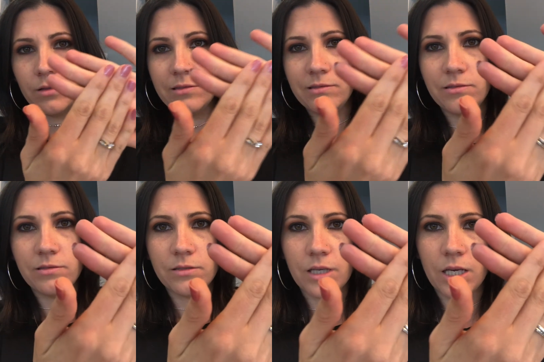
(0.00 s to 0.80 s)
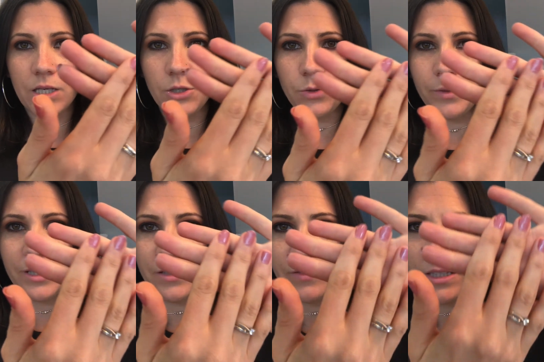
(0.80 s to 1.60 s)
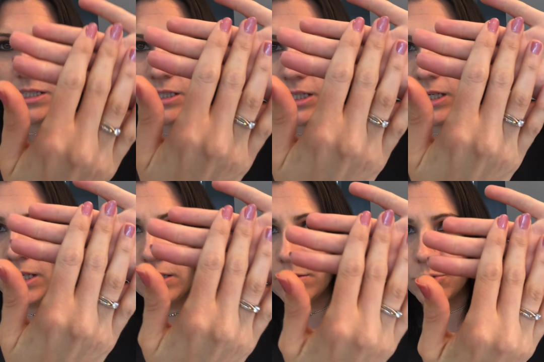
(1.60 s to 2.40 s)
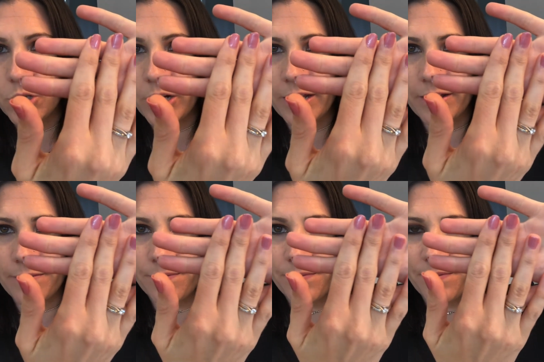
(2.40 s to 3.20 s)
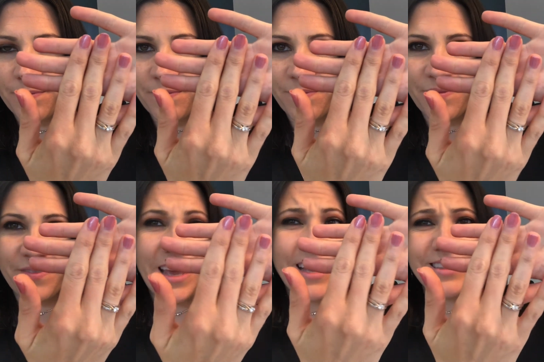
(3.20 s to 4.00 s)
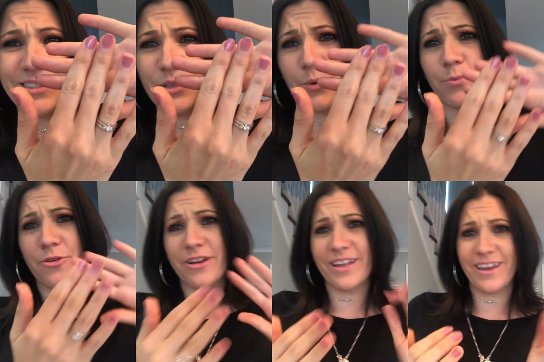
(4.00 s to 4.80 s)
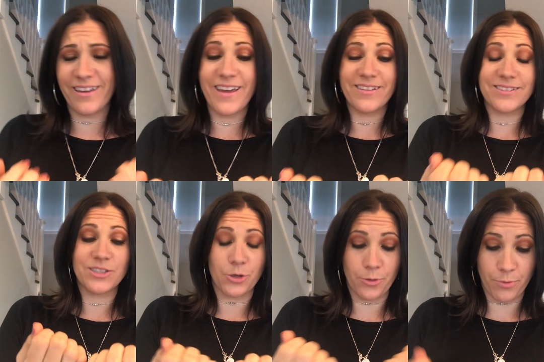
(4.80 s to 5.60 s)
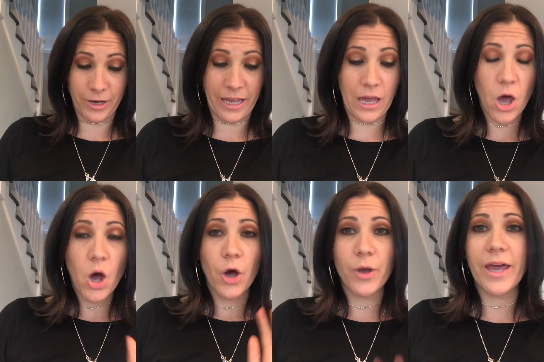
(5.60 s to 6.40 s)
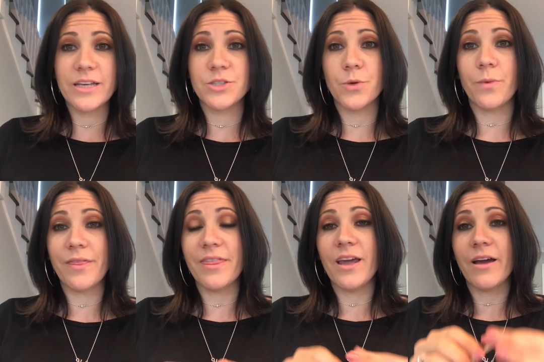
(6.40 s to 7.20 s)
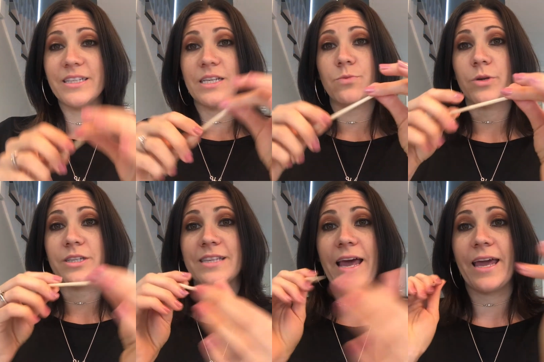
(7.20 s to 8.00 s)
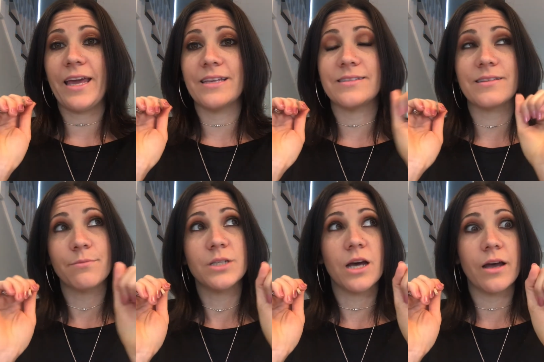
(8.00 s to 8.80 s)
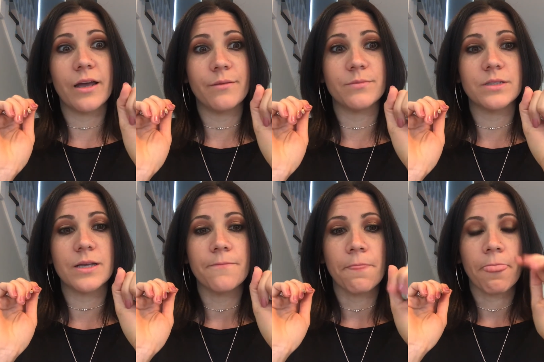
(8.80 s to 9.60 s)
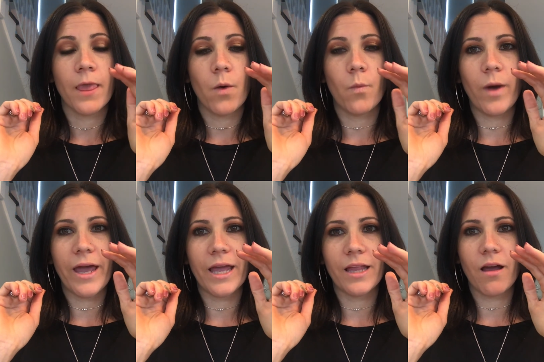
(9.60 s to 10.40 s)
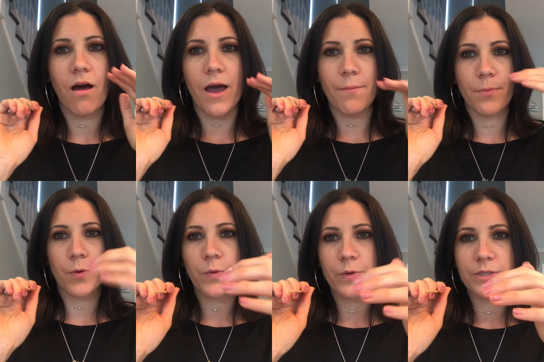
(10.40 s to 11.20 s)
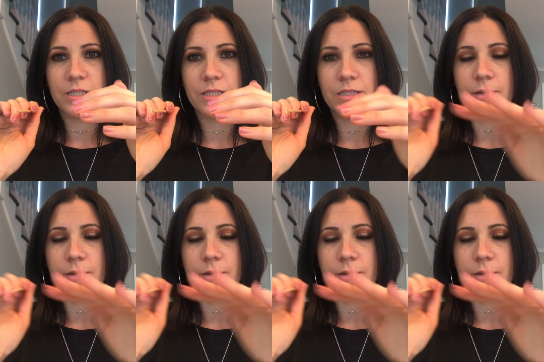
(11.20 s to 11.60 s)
Can you even see it? I'm trying to... It's so pretty. It's so pretty. Okay, so one thing I did want to say is sometimes when I put